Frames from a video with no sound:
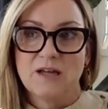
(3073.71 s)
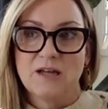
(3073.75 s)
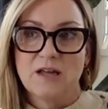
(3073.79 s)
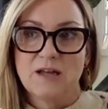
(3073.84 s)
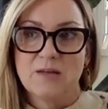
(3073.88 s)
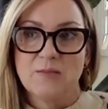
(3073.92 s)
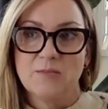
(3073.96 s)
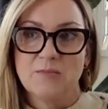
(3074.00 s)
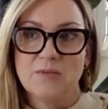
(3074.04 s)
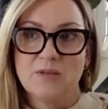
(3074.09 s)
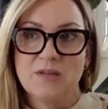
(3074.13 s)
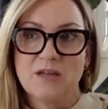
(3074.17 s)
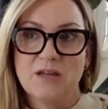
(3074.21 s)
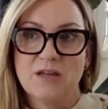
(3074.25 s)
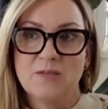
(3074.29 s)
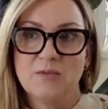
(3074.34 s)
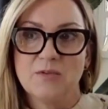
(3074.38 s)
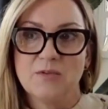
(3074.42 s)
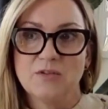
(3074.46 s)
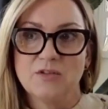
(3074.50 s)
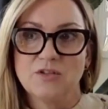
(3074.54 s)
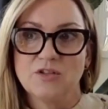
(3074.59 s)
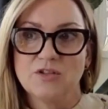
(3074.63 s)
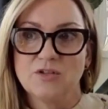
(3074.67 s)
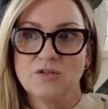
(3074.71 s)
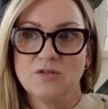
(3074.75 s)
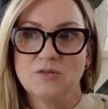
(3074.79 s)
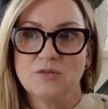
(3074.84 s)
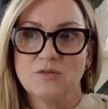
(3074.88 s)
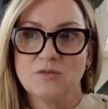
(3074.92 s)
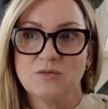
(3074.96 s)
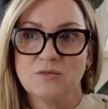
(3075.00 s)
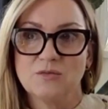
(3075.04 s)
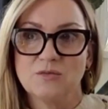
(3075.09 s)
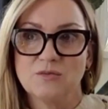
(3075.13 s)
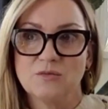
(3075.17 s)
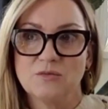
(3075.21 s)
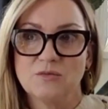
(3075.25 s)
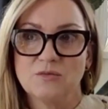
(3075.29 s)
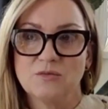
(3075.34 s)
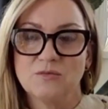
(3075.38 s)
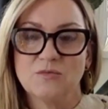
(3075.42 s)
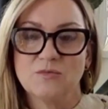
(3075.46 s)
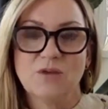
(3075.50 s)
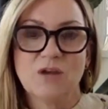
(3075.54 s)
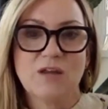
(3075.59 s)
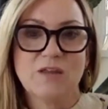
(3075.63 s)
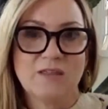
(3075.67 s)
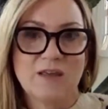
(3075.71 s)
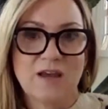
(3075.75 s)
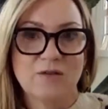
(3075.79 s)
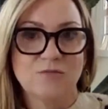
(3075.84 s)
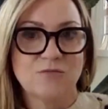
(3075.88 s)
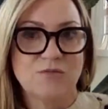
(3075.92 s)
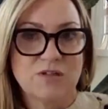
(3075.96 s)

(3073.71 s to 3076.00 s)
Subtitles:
and be able to write that